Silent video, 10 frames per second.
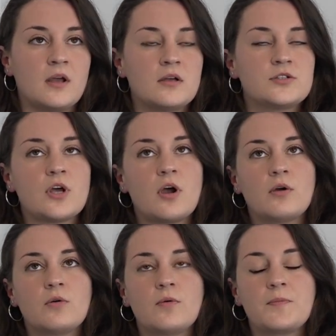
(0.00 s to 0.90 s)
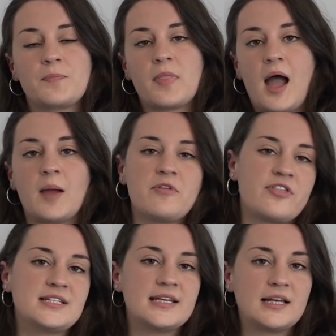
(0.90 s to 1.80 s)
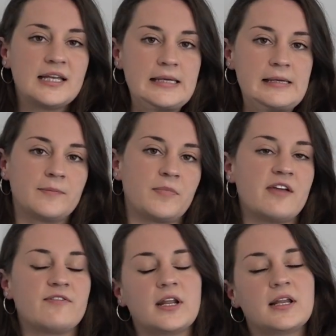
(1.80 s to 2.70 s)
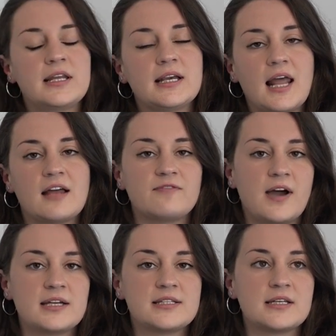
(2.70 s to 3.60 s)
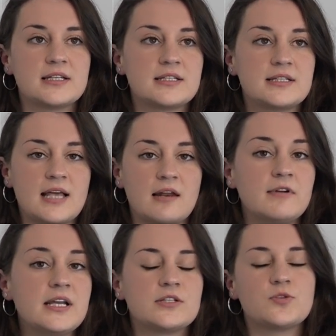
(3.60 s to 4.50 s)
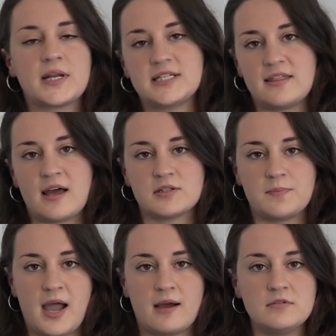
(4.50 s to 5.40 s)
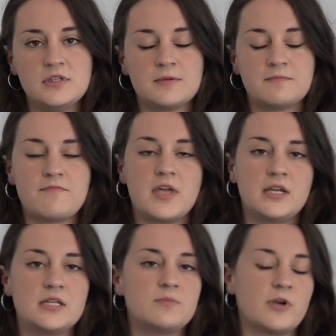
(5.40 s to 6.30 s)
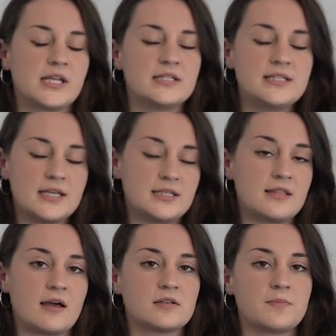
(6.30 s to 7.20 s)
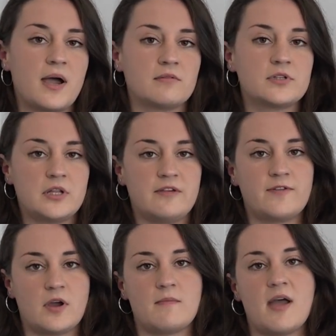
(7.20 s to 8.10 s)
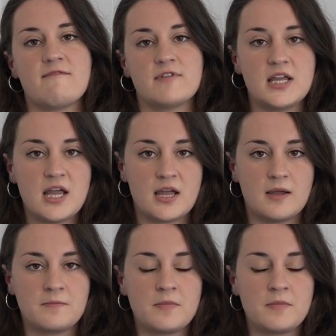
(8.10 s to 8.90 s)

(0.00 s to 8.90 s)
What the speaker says: So, hypothetically, if a legal advisor's salary is £20,000, they need to bring in £60,000 to the firm every year.